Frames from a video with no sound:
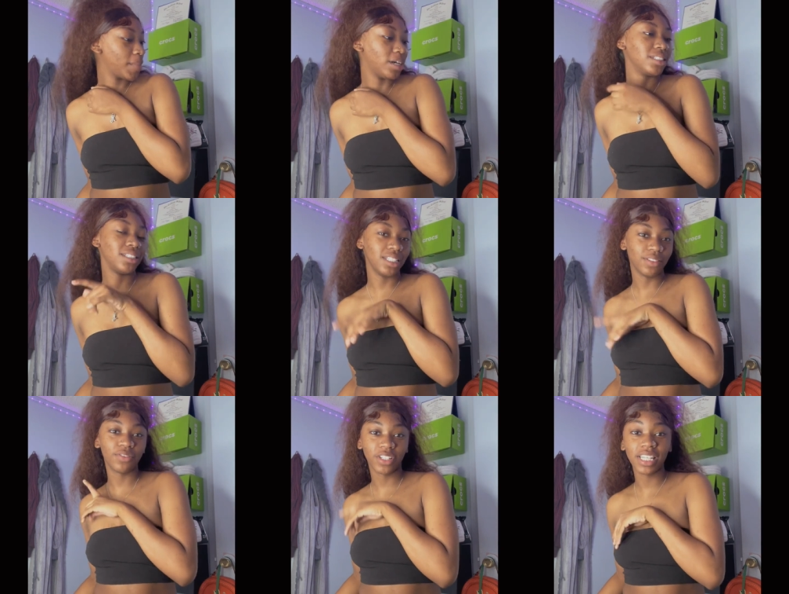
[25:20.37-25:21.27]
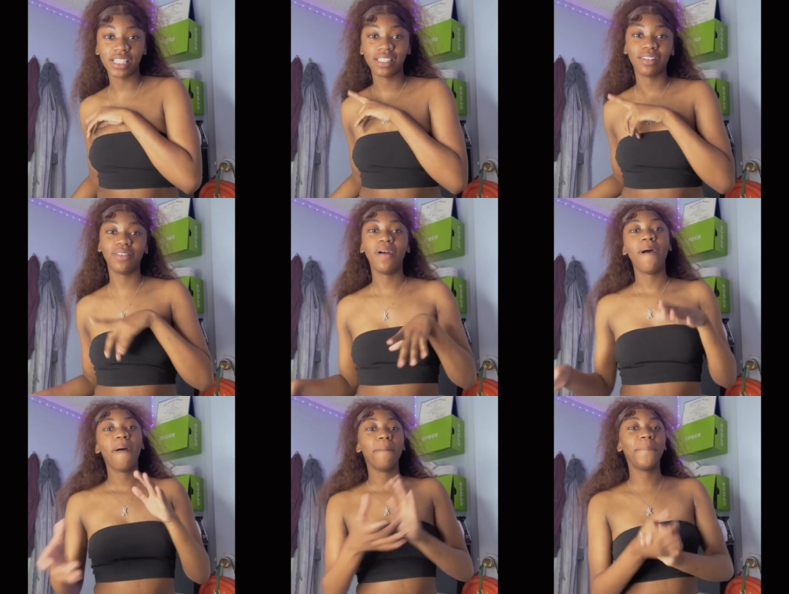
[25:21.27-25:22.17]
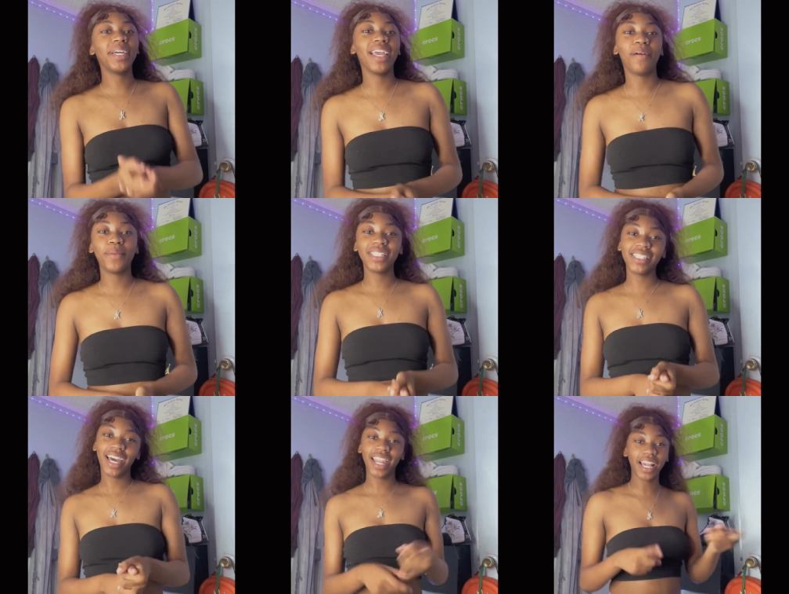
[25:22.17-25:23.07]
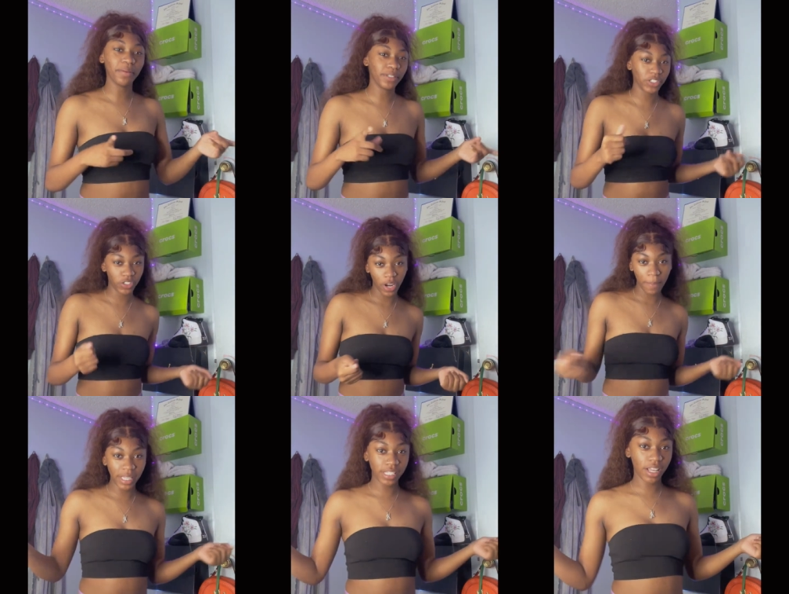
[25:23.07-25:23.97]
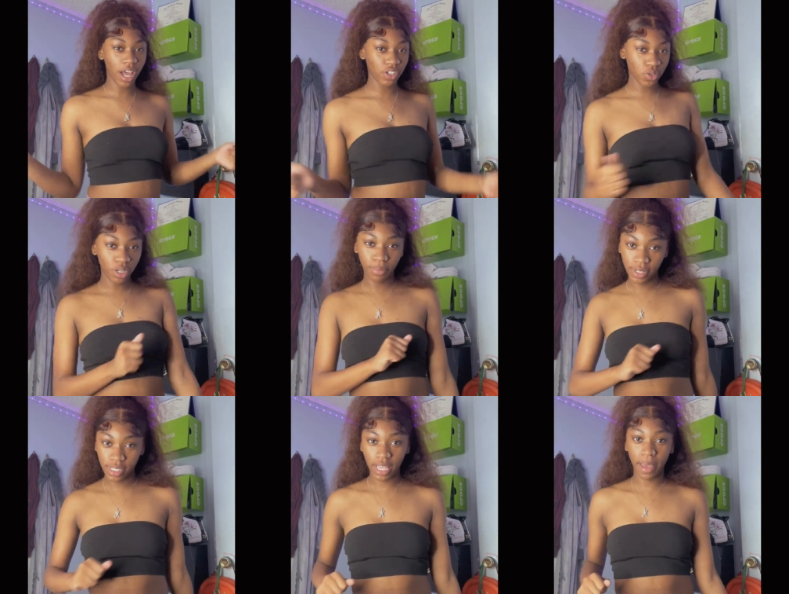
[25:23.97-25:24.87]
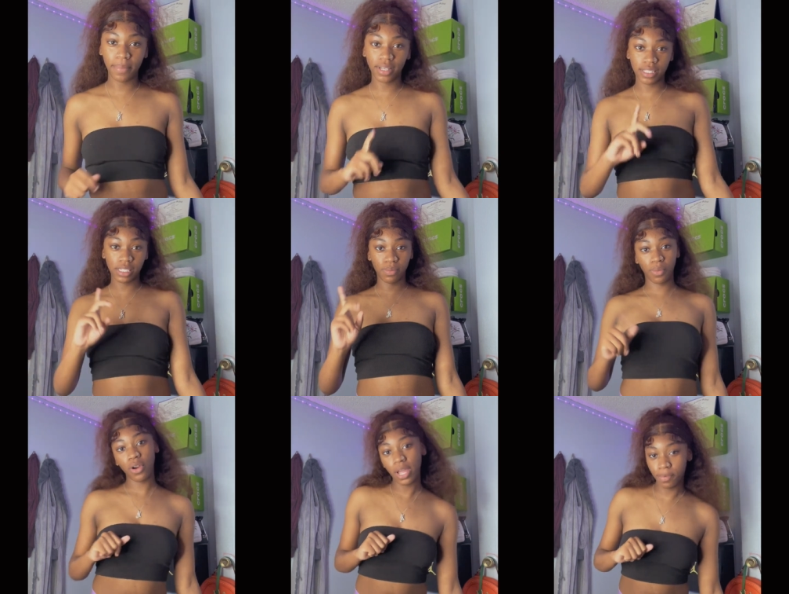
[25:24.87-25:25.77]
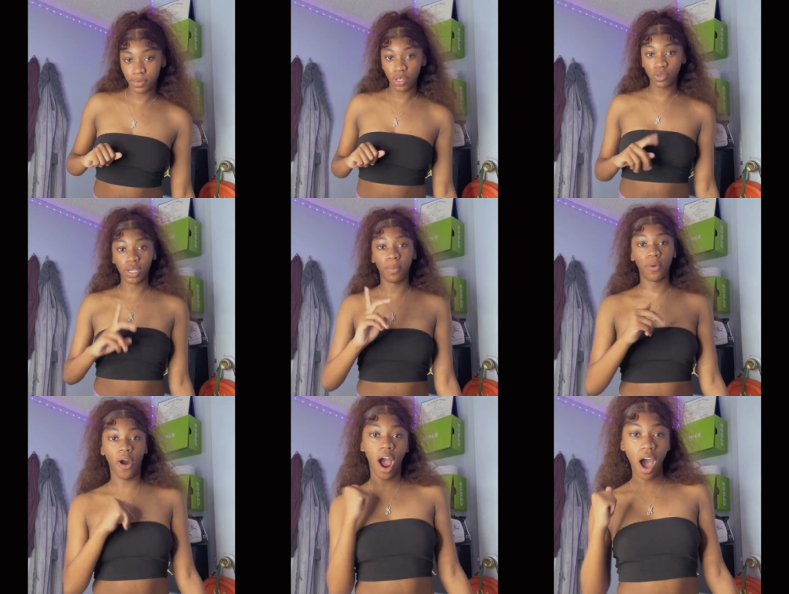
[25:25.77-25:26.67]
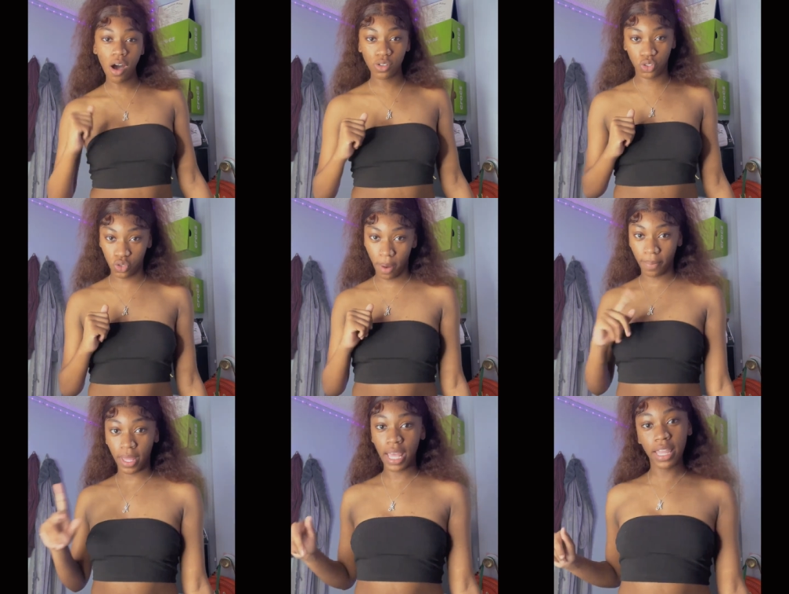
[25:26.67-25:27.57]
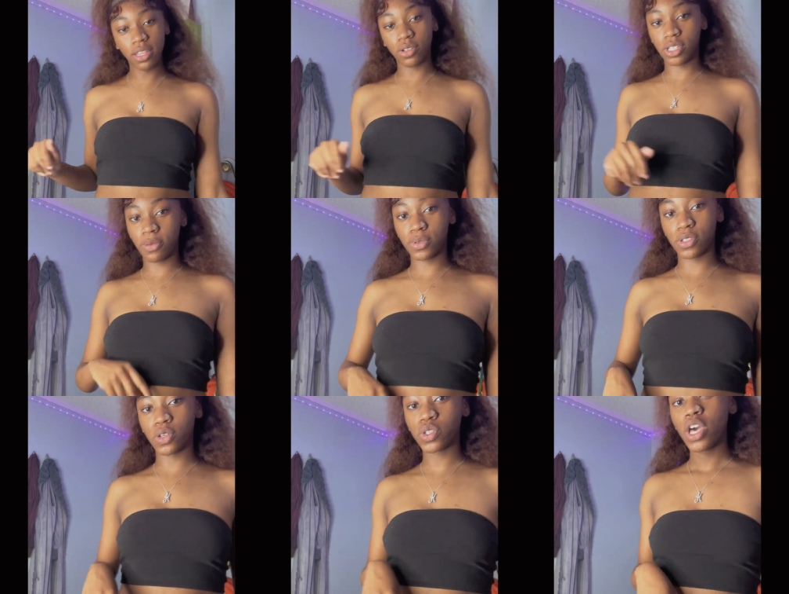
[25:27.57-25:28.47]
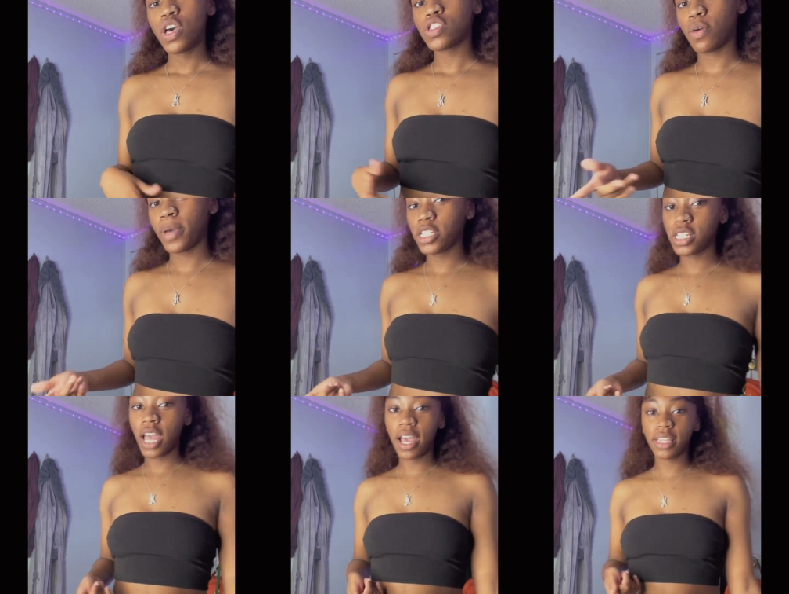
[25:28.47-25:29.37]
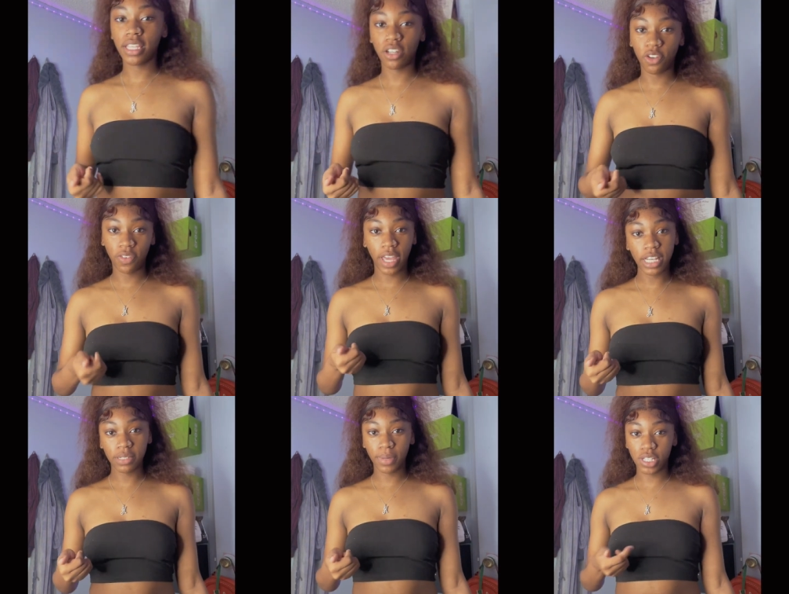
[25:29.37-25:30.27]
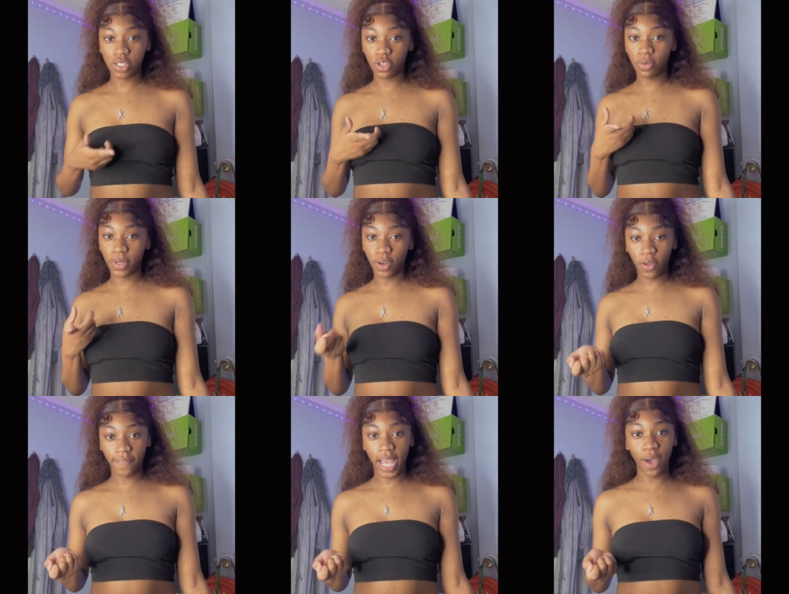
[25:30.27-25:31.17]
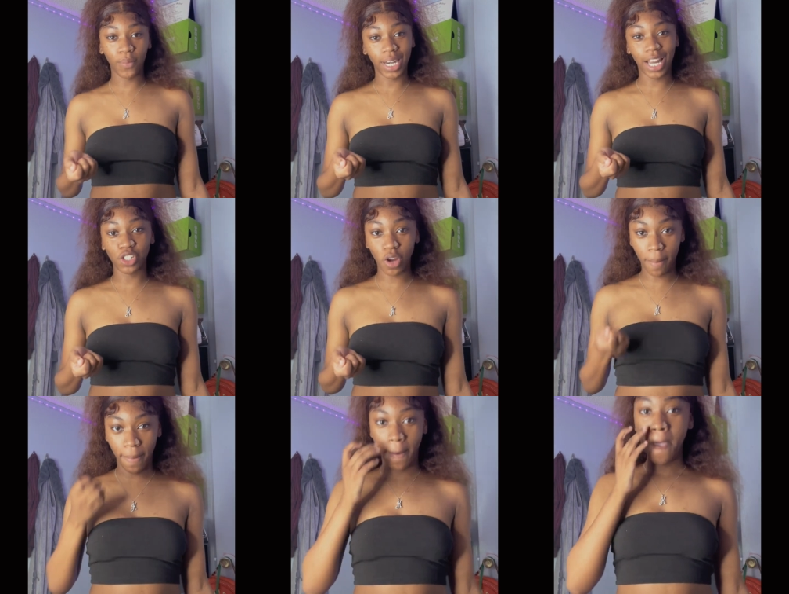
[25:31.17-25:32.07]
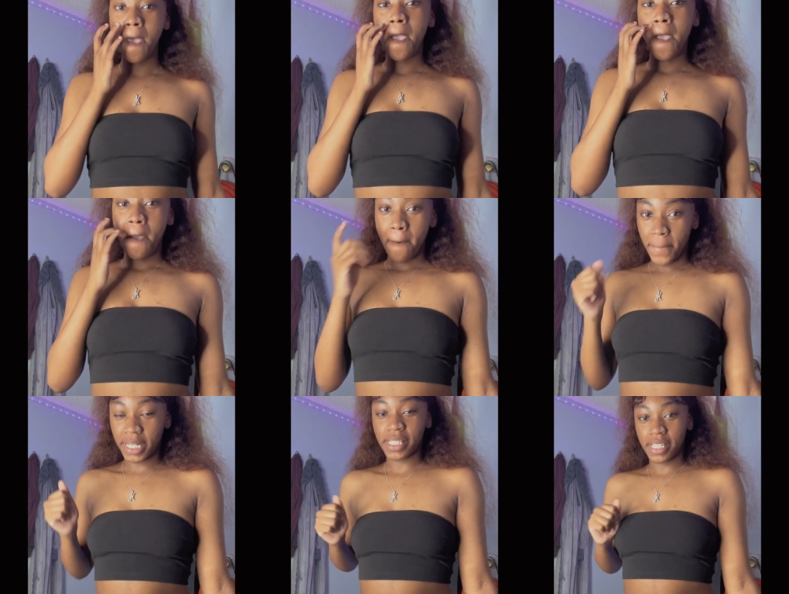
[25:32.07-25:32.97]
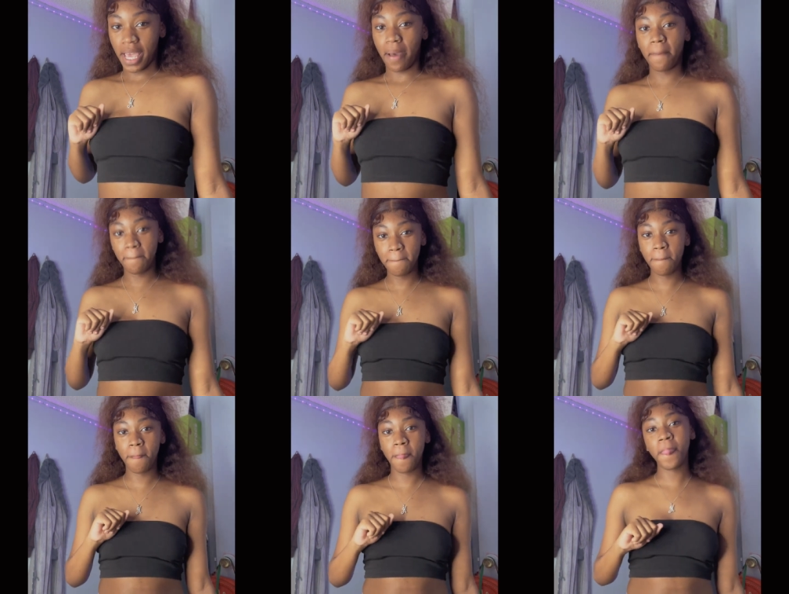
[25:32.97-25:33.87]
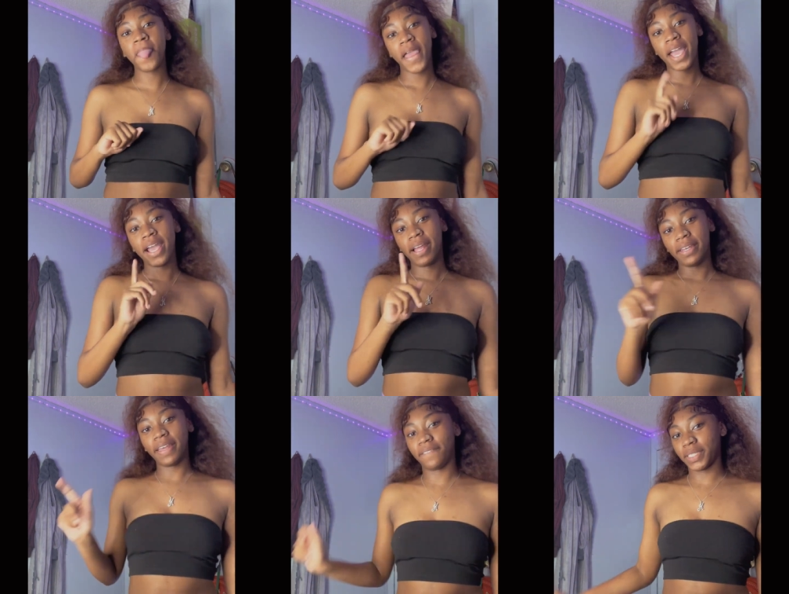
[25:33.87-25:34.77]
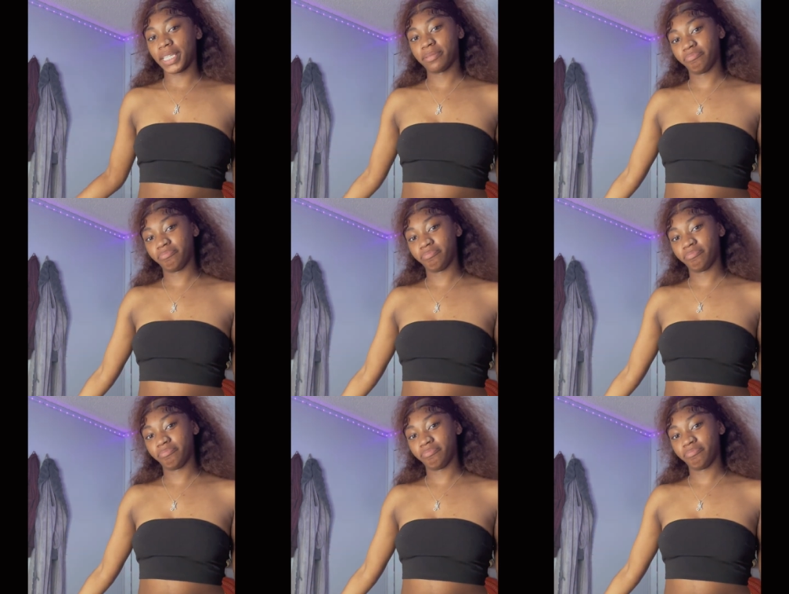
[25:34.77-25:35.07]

Other than forgetting stuff but yeah make sure y'all like comment subscribe make sure y'all join the breeze the gang because there's more episodes and more hauls dropping in those episodes so make sure y'all hit the notification bell so you'll be notified when i drop it because yeah definitely